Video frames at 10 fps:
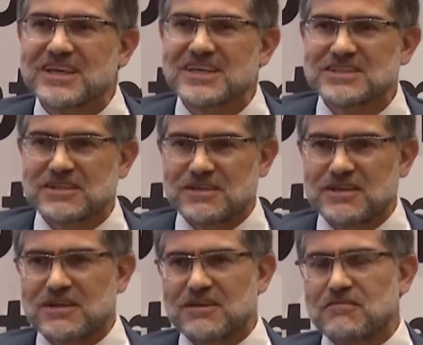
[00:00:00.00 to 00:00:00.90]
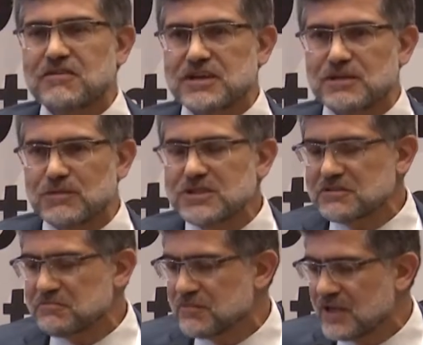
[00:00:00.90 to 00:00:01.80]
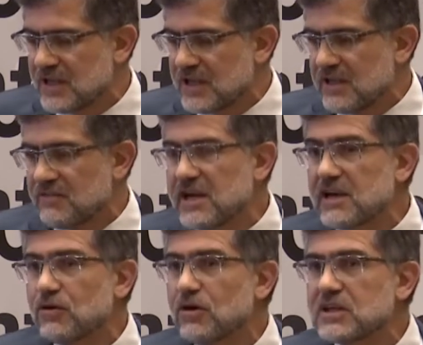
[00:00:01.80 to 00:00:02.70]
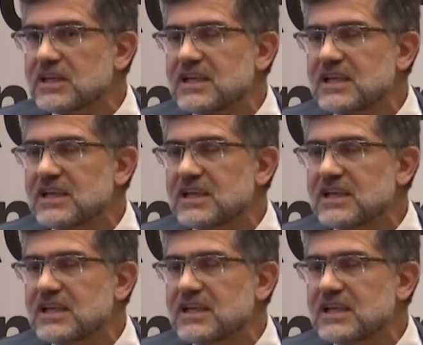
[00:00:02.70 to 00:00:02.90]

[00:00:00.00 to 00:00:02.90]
Because men are not allowed into the mosques,